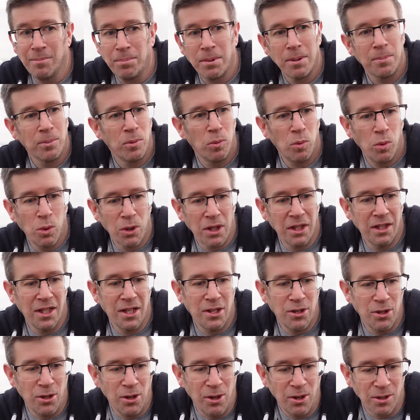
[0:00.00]
people walking their
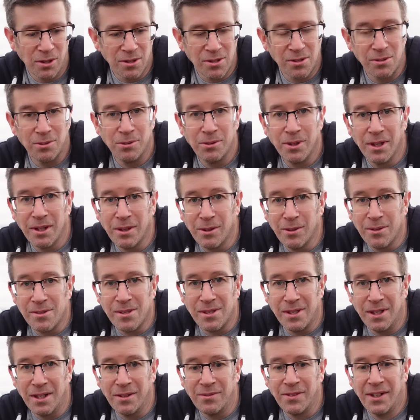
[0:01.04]
dogs, all that good
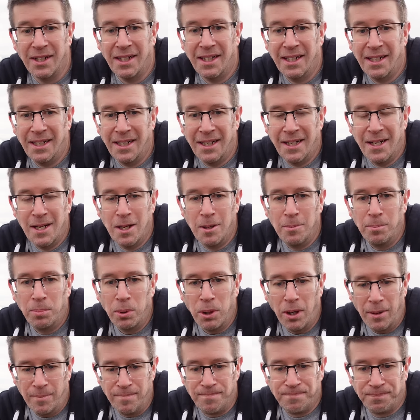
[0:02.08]
stuff.
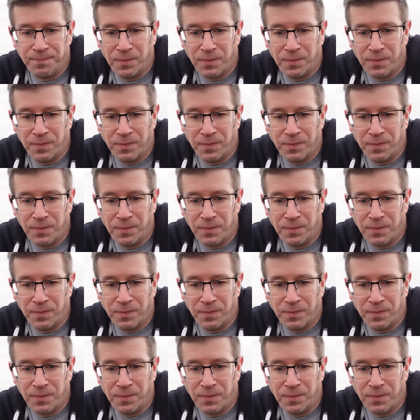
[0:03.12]
But